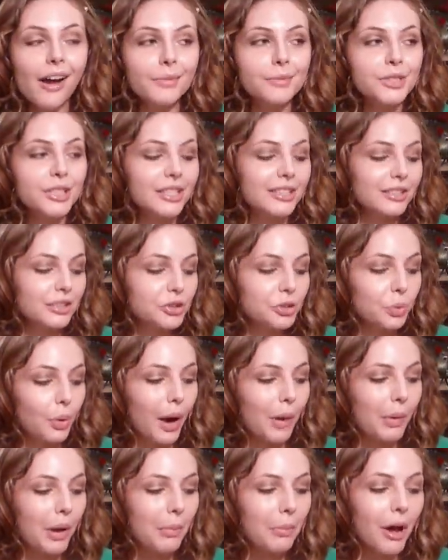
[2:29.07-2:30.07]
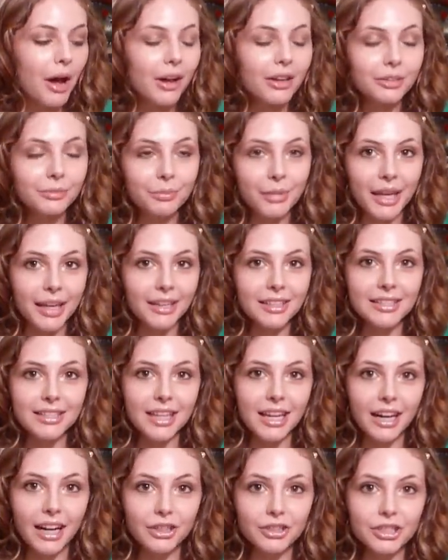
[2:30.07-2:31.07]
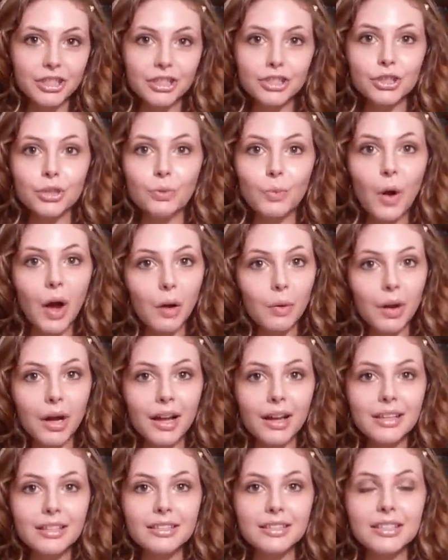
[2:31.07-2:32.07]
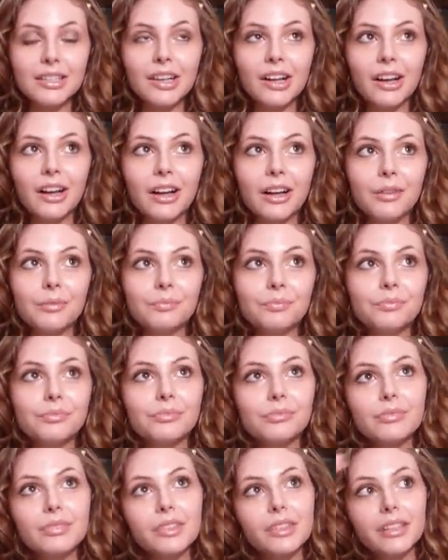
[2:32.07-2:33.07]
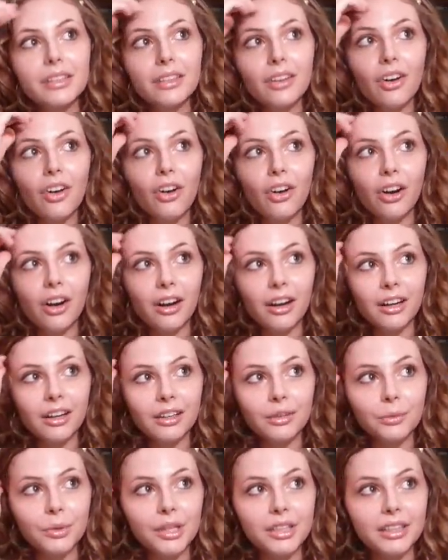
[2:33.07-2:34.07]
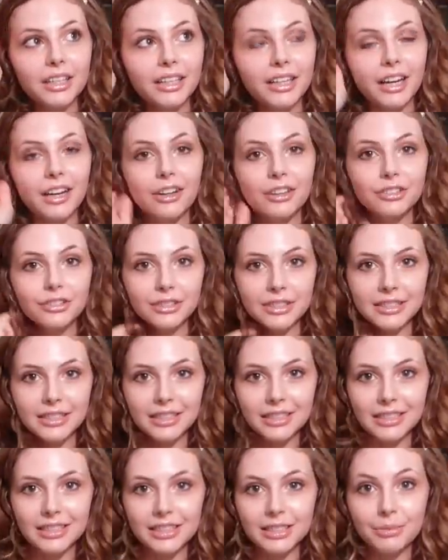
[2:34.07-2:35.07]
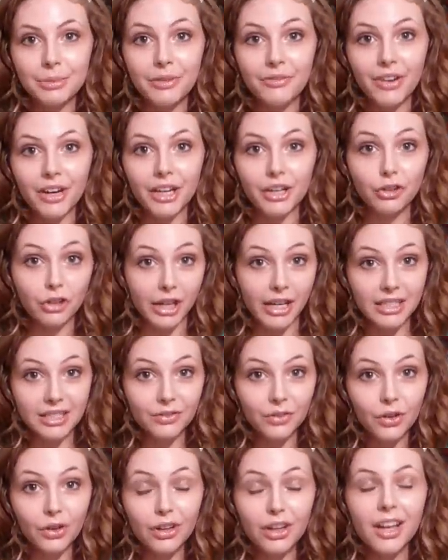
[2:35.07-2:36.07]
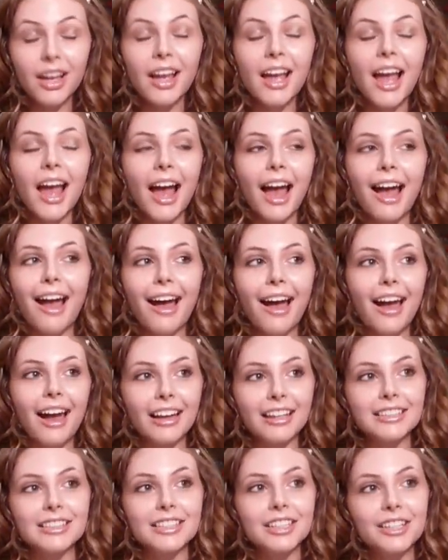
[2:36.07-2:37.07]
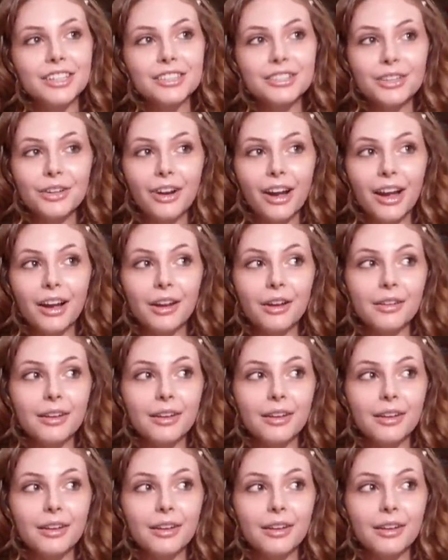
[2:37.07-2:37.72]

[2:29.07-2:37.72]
She's a Chihuahua Pug mix, and actually Chihuahuas are, one of their characteristics is to be very graceful, and so